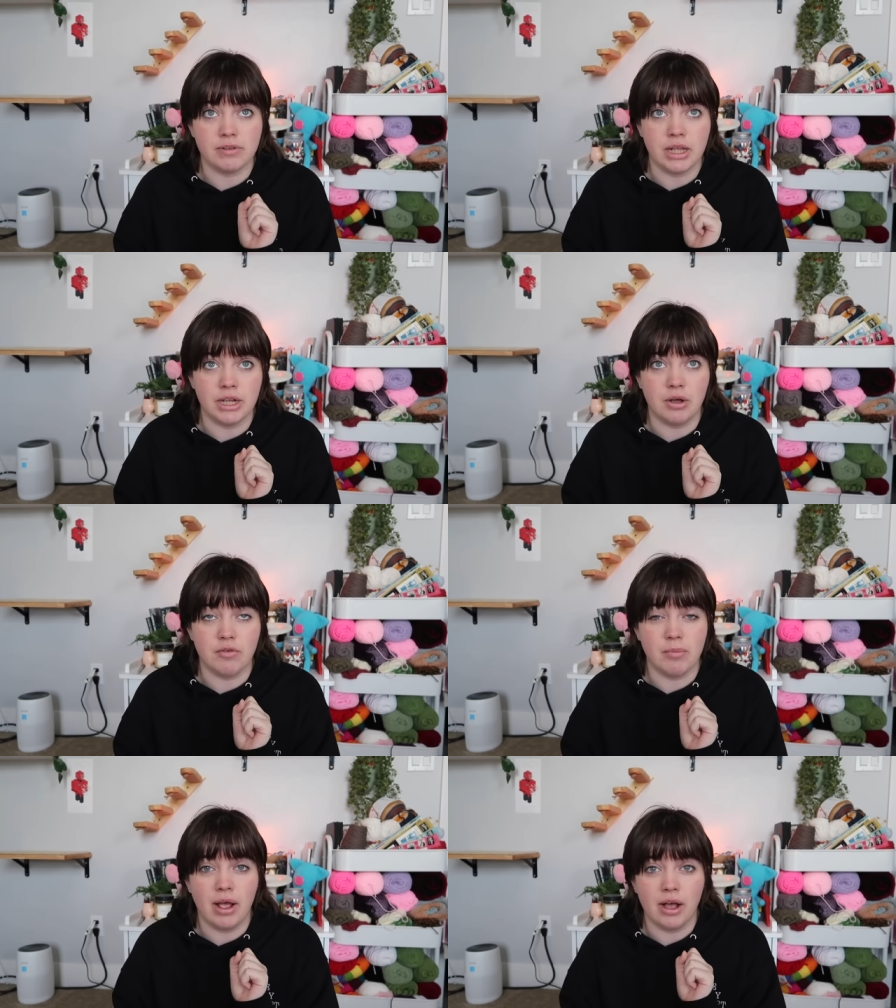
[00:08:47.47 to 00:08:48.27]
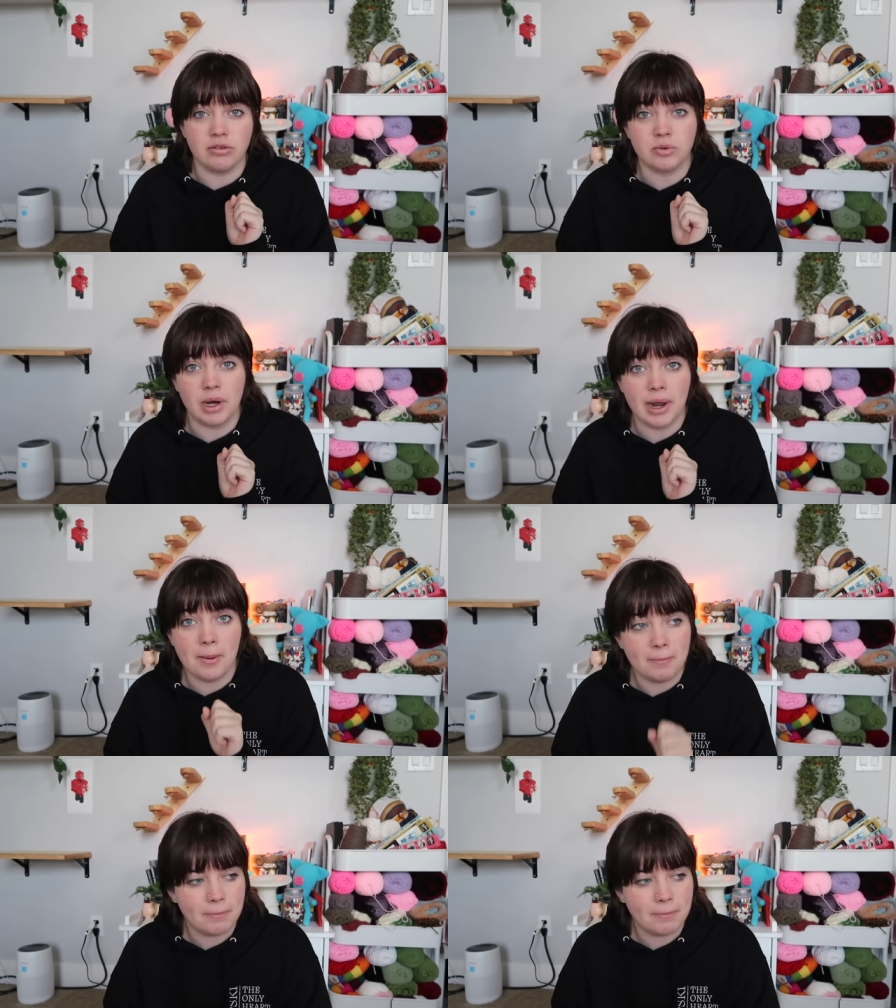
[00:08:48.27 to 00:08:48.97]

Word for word: flying over my house right now.